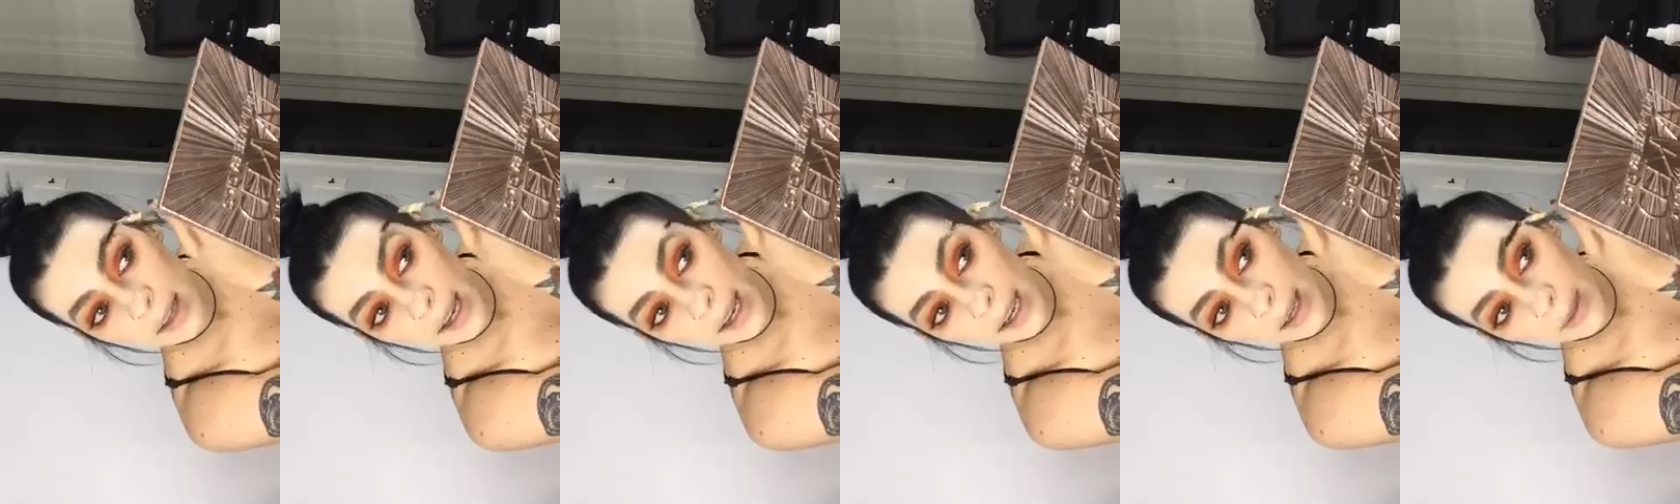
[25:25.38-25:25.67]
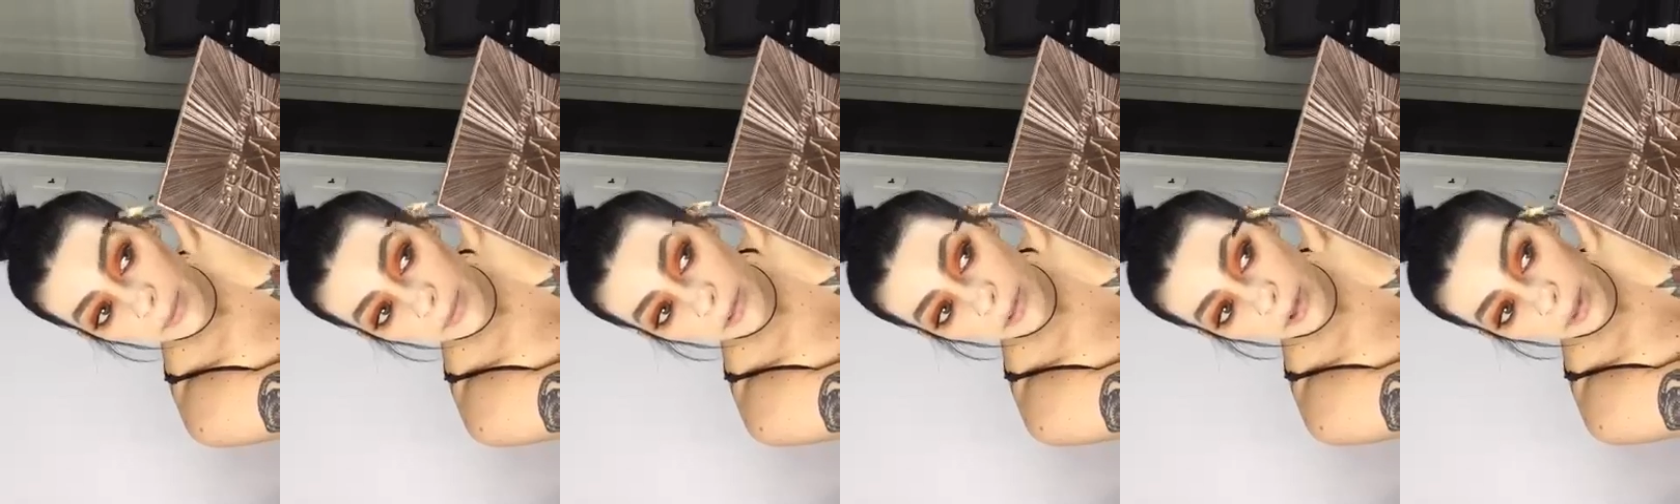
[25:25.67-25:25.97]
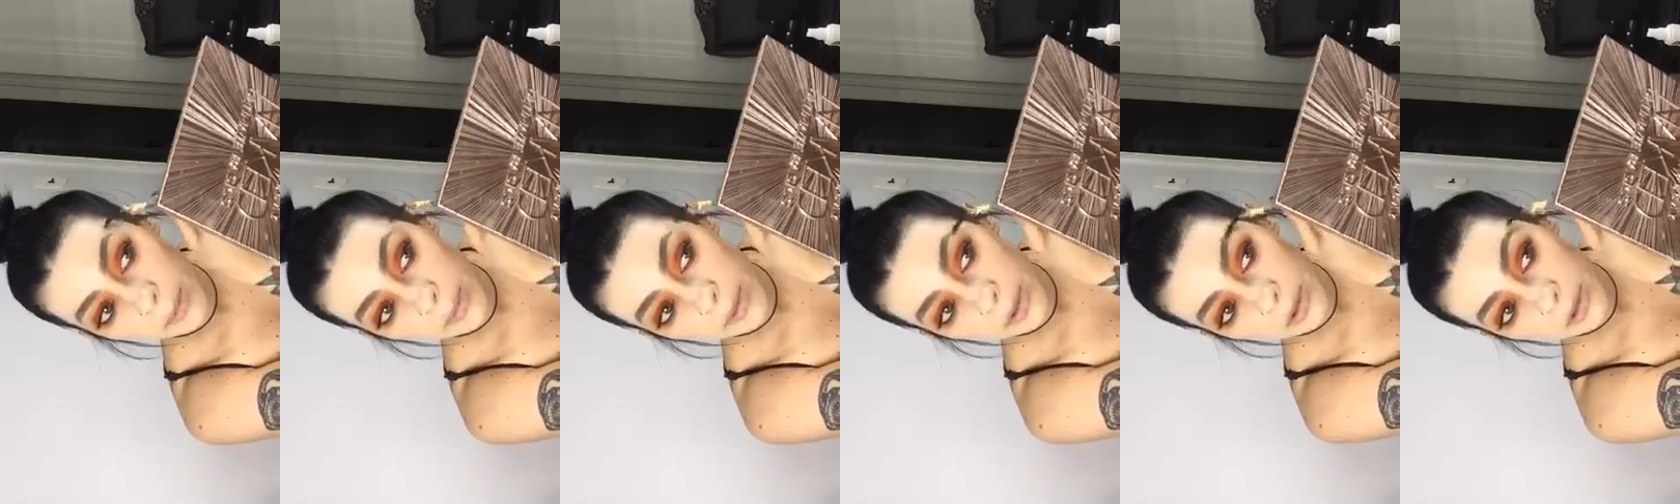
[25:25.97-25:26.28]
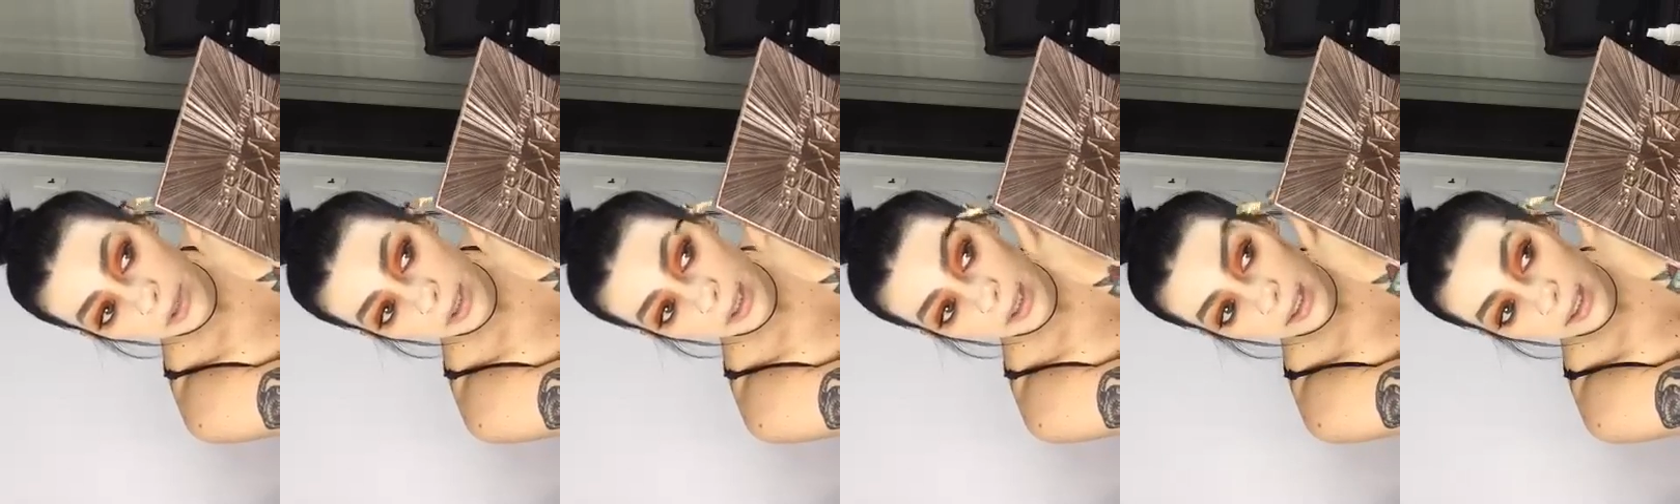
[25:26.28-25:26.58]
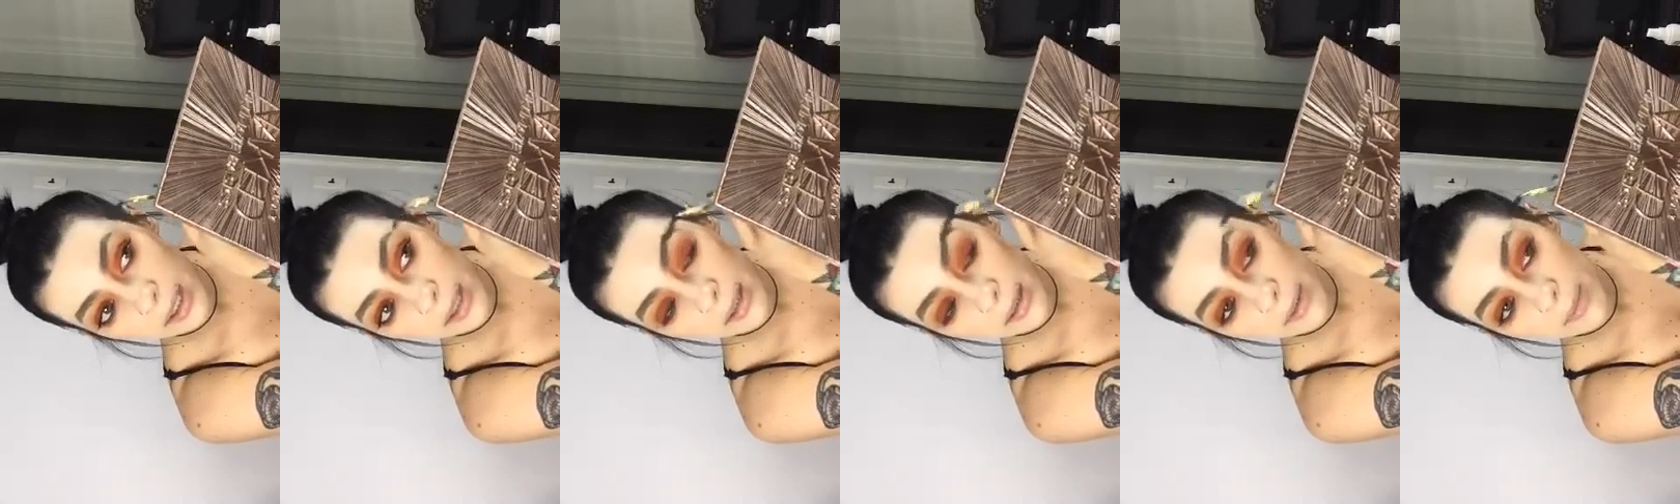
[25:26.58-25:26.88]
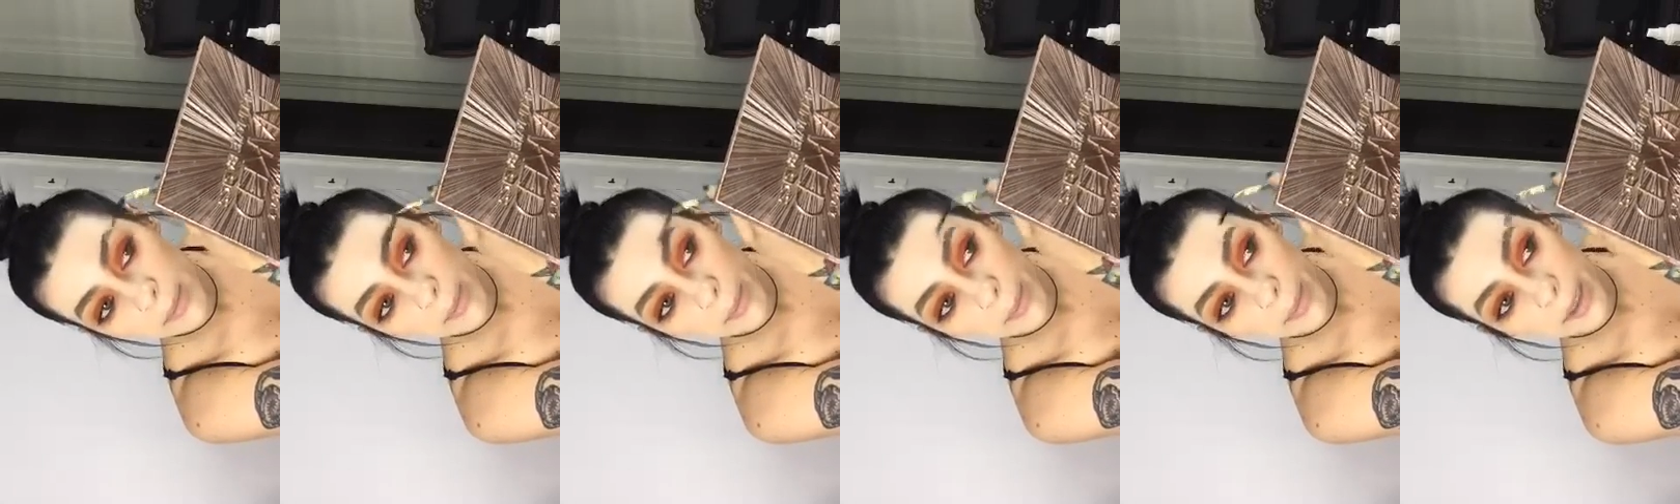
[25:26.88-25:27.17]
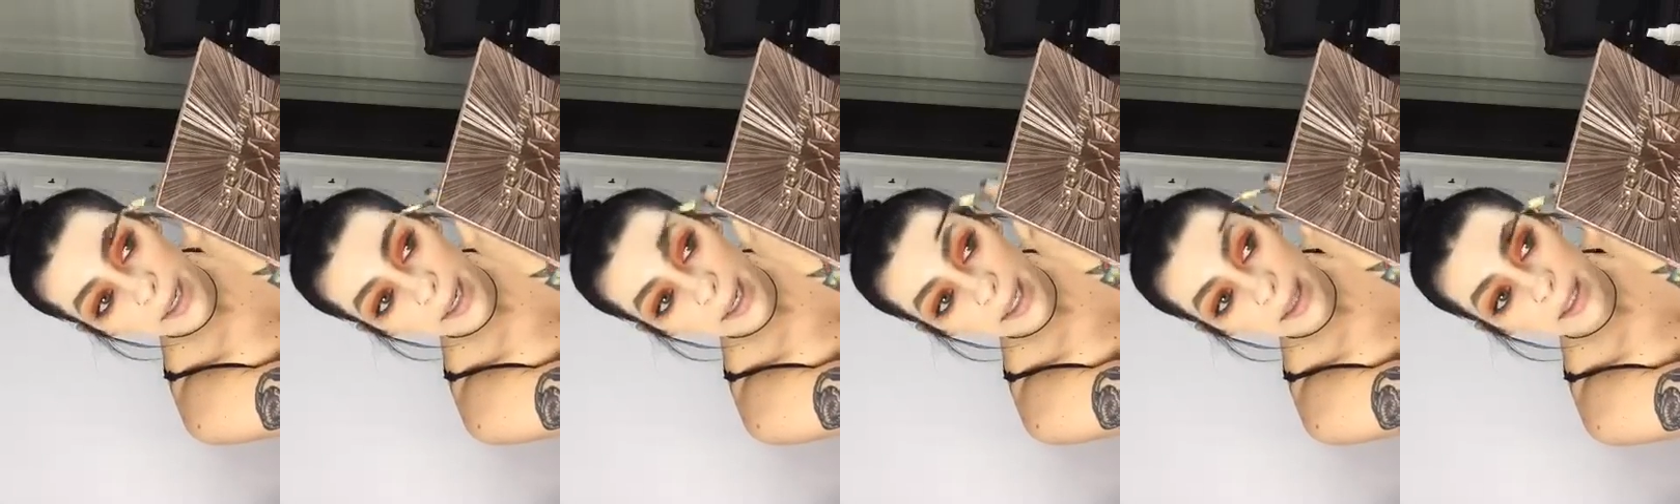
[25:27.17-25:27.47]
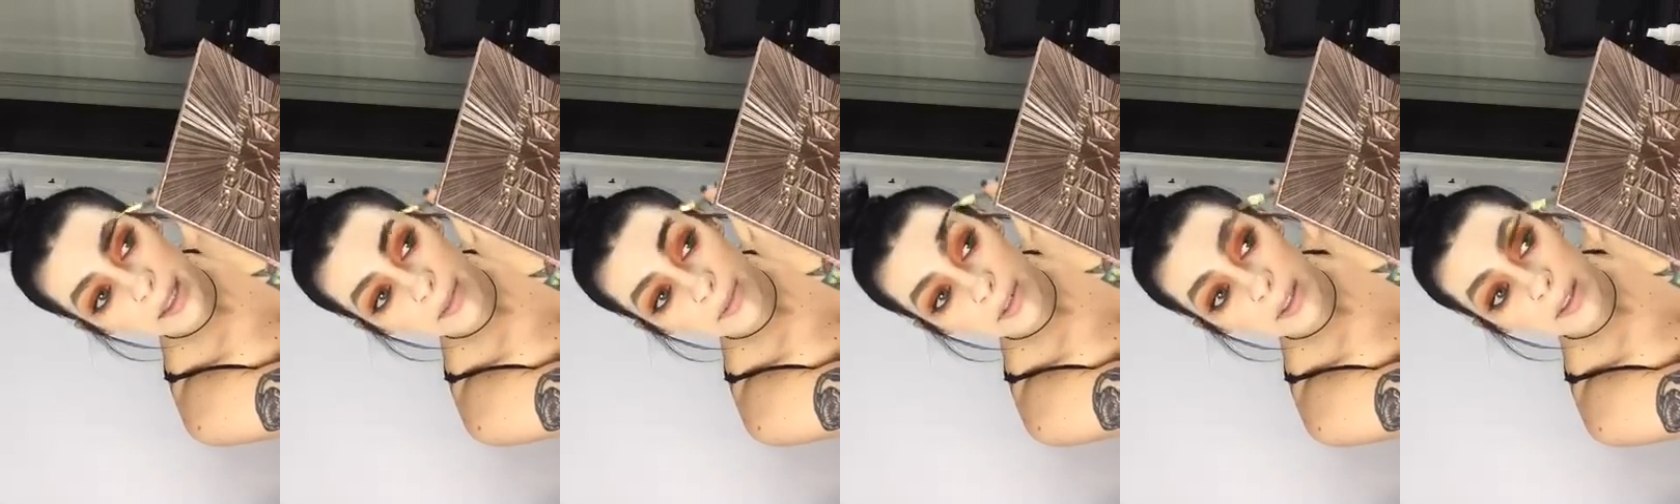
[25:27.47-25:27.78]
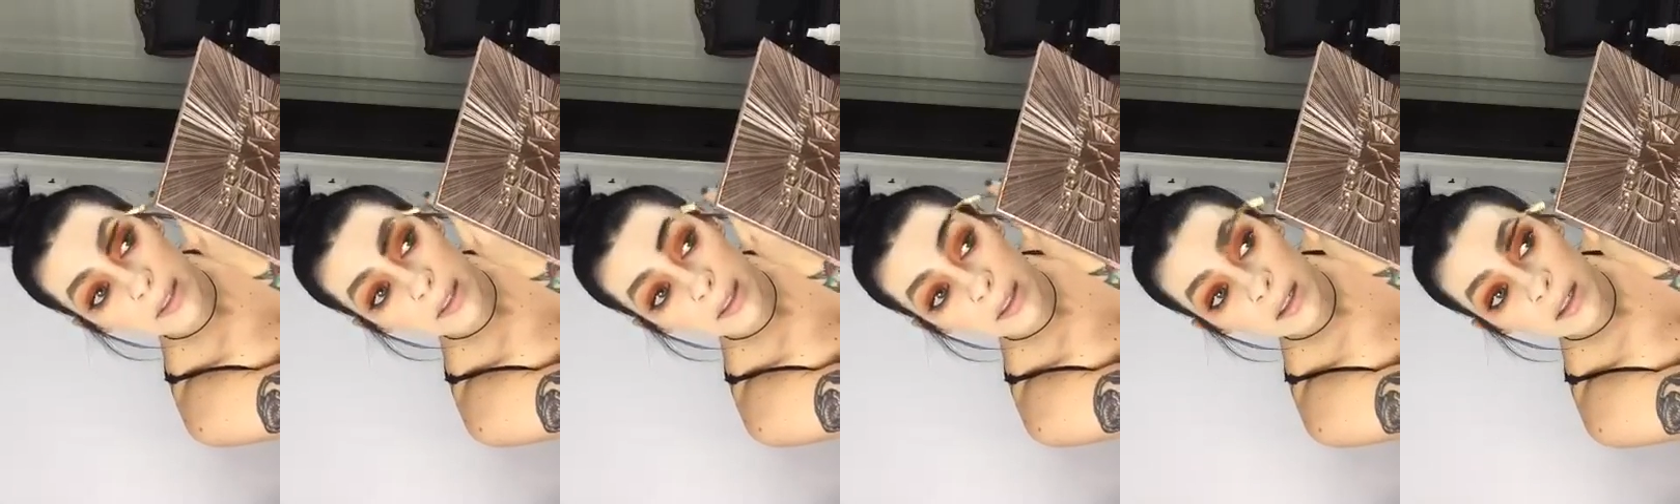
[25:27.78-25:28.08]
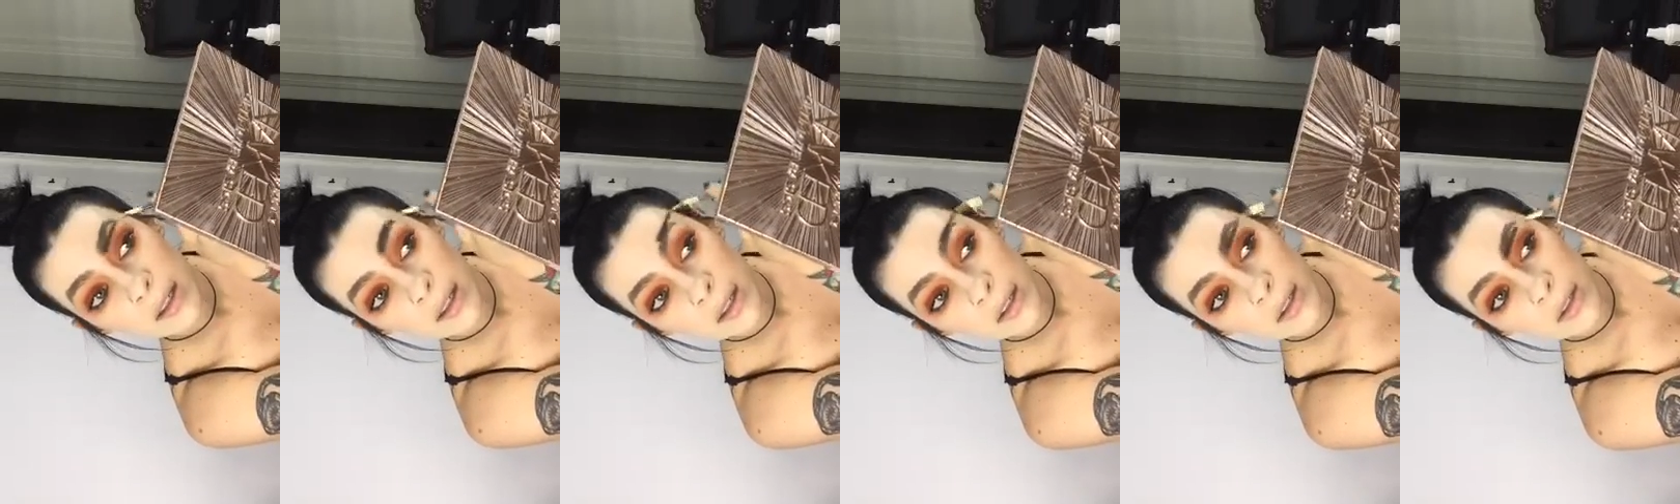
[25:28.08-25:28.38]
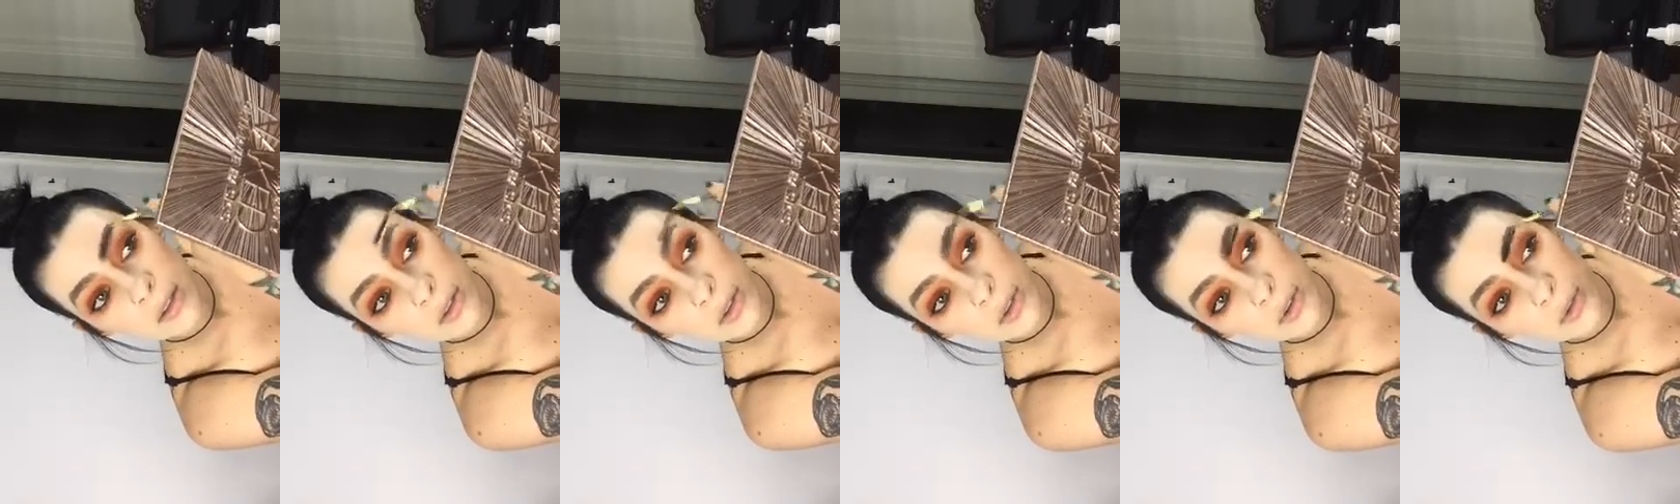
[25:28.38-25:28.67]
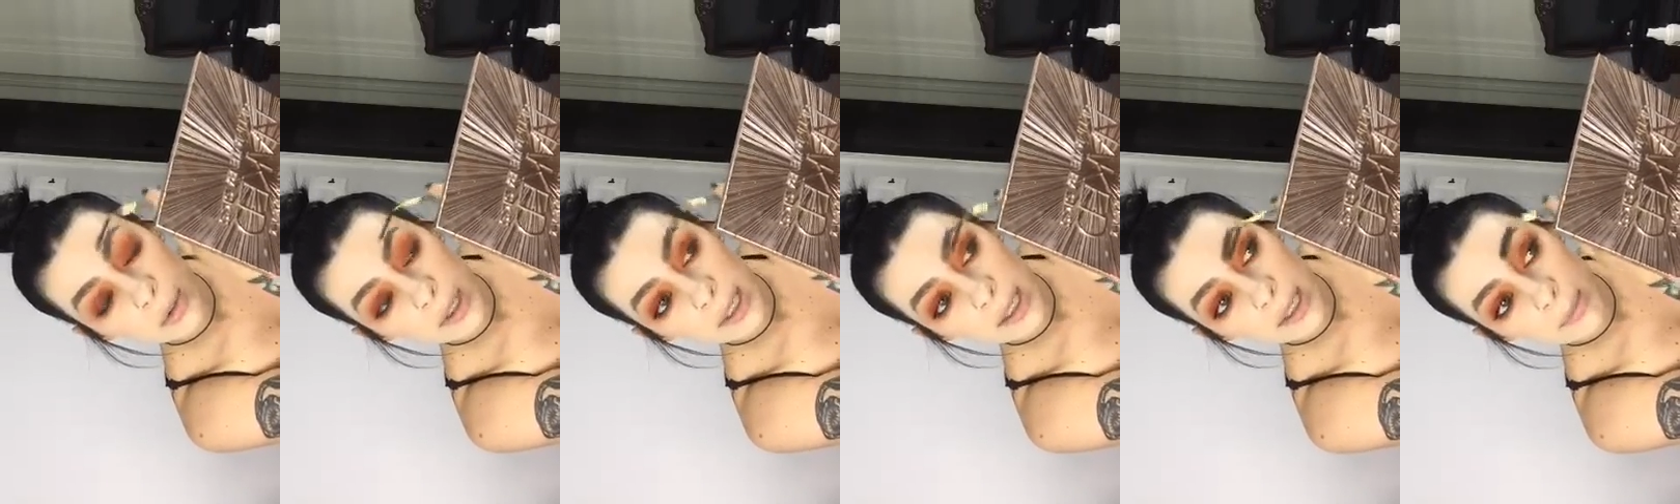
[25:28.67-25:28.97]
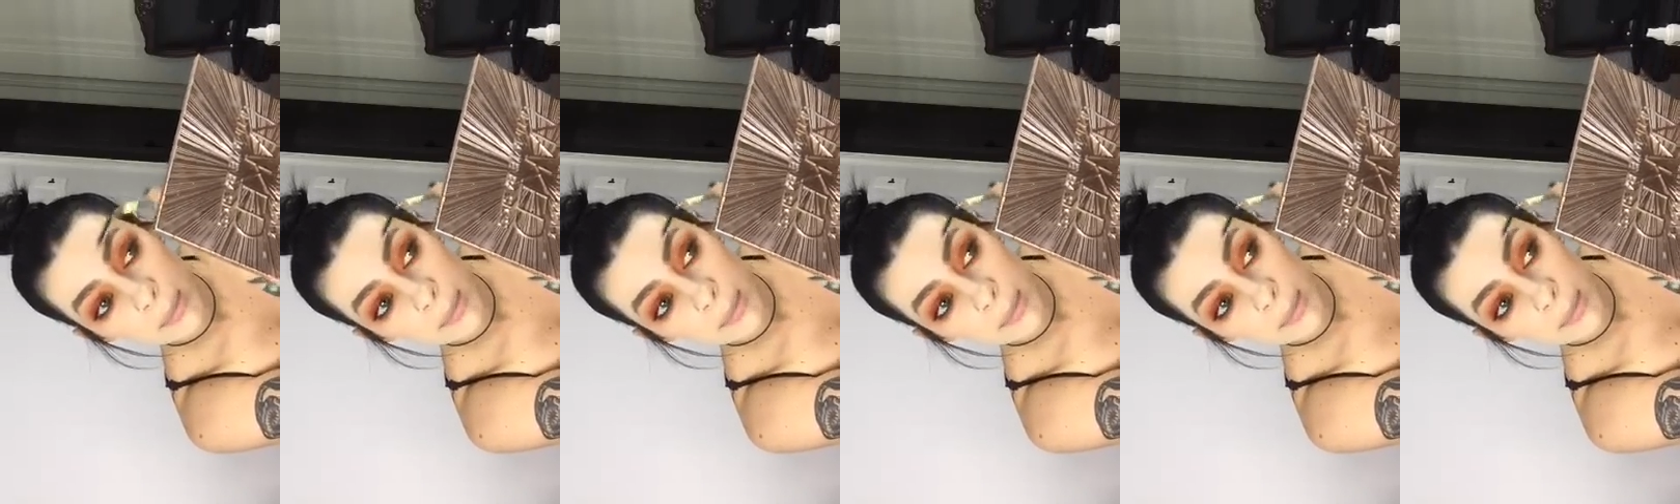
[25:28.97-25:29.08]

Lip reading: I am from Australia, but I live in Detroit,